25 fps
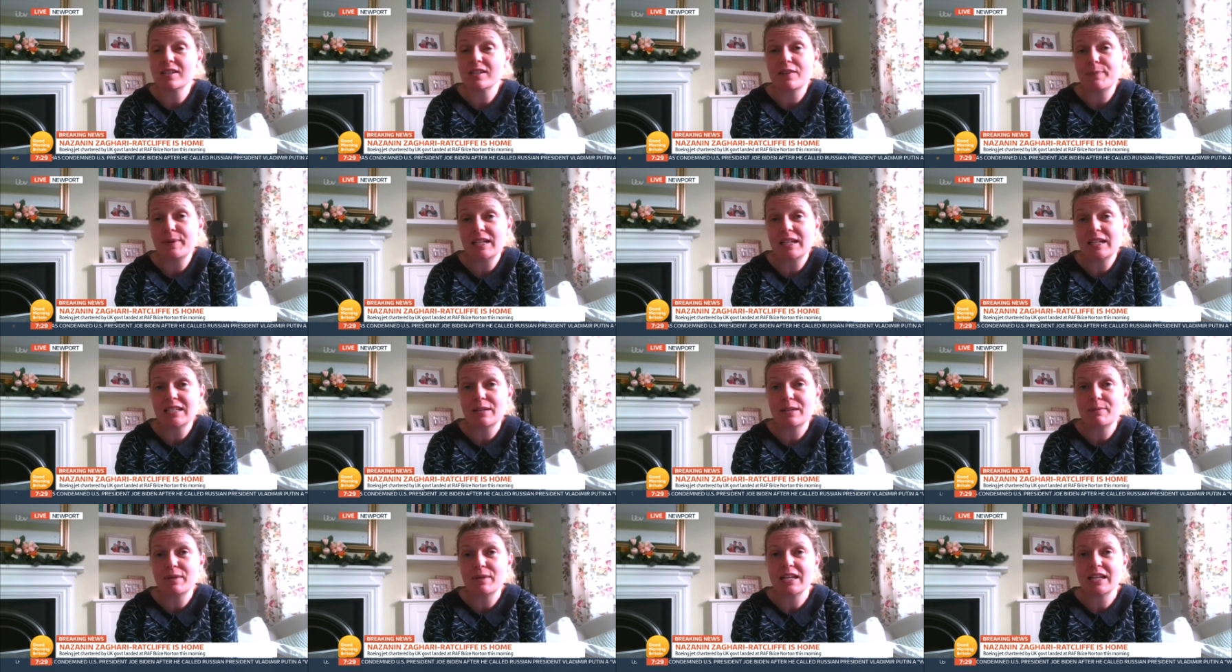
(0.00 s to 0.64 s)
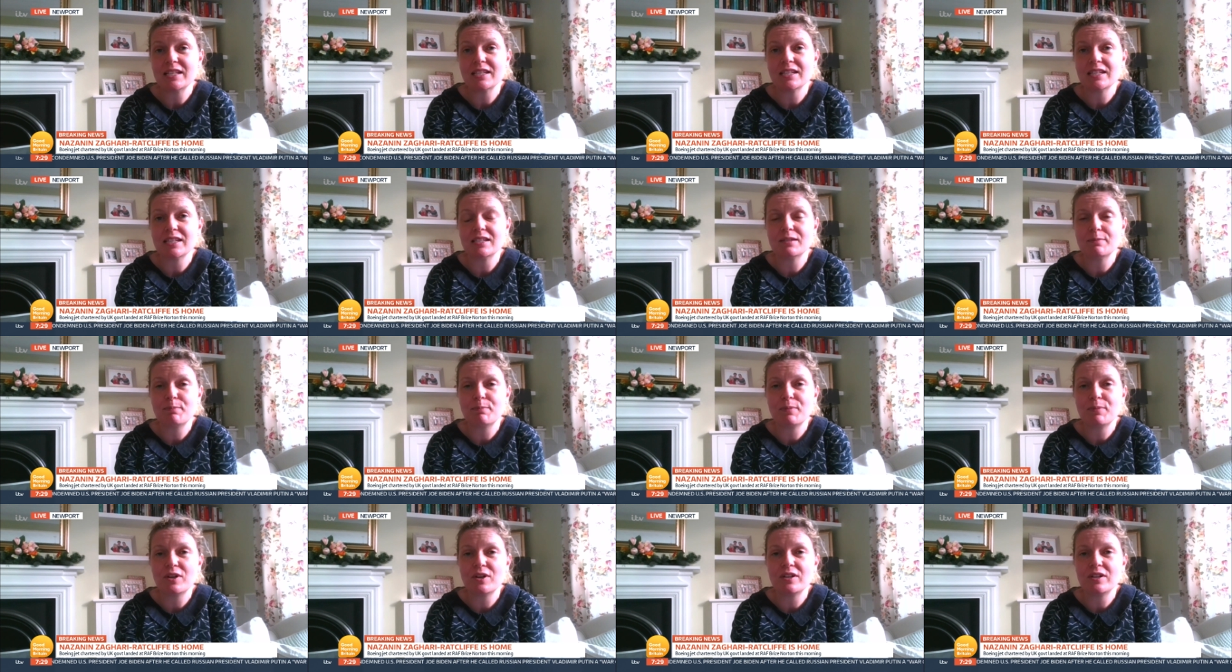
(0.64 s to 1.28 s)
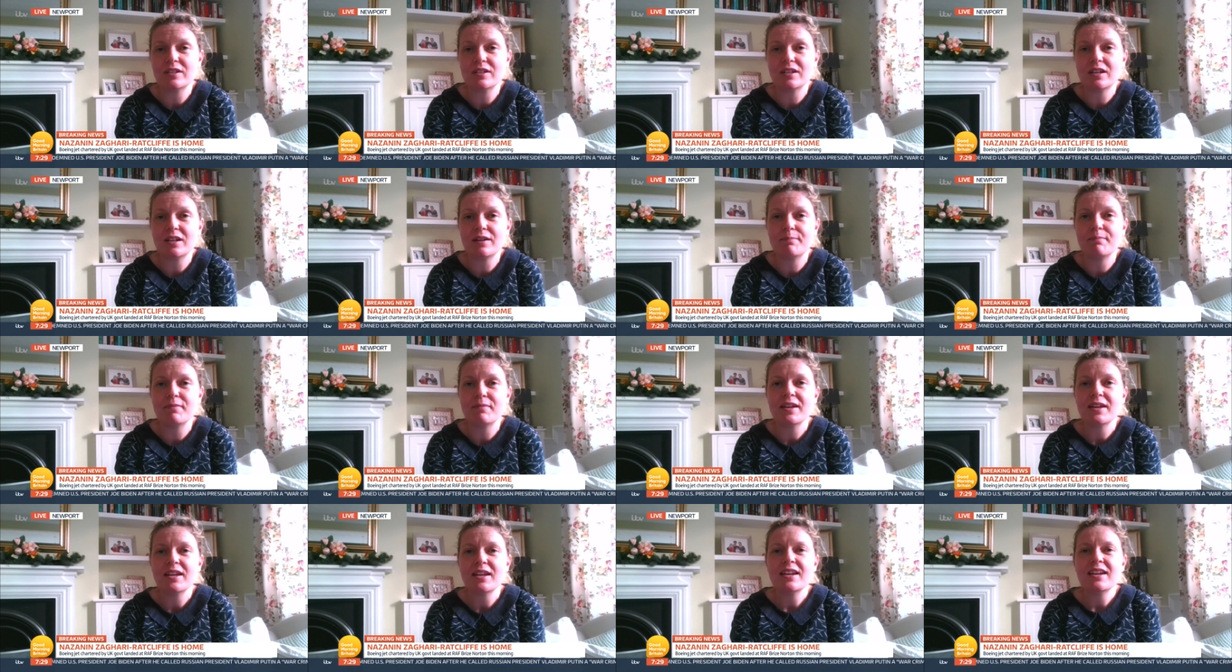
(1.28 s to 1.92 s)
they've been intimidated. But
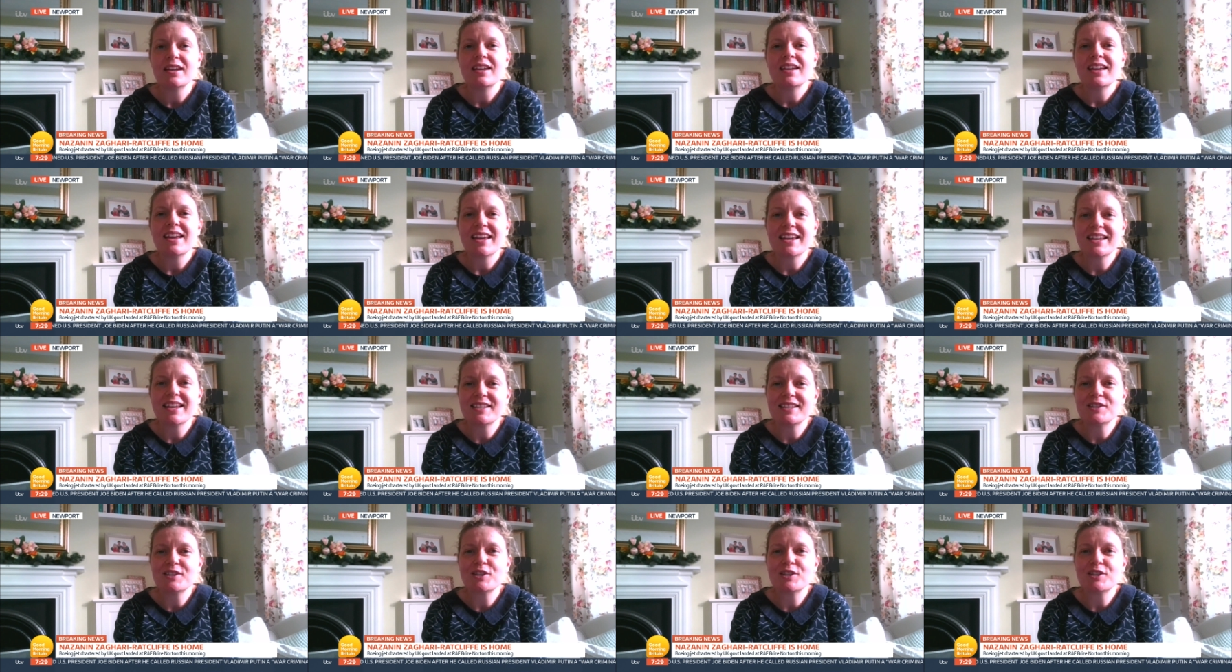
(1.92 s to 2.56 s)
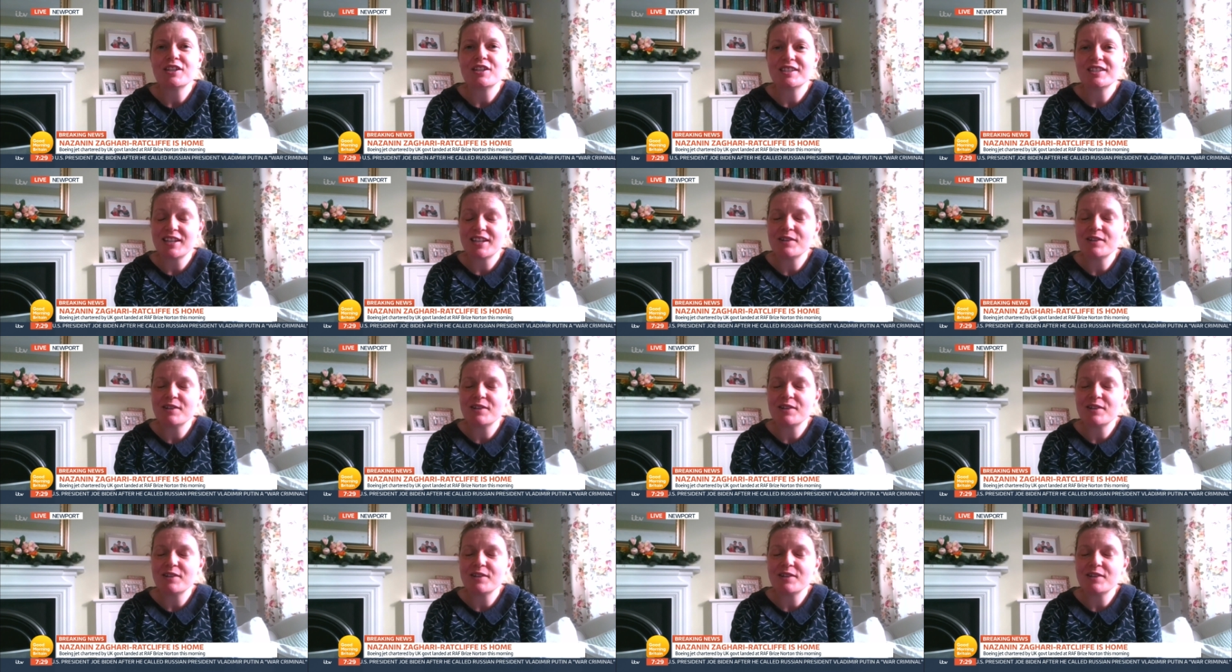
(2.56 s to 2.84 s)
he's